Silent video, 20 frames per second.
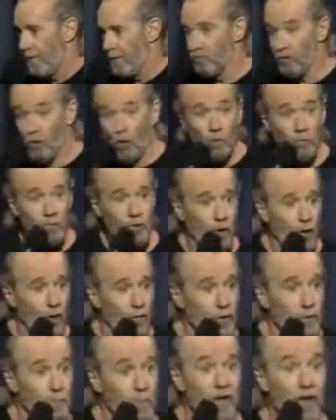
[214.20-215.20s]
Room
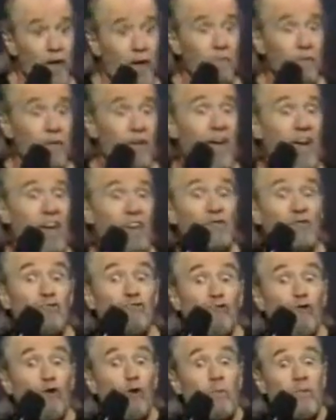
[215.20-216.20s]
service became guest
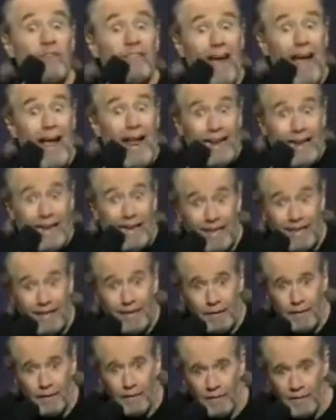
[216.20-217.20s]
room
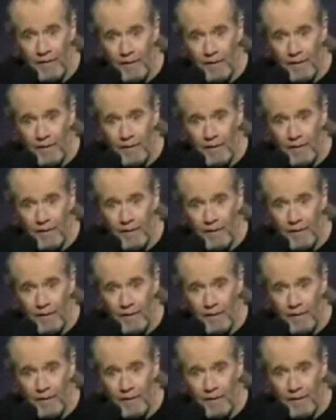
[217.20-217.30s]
dining.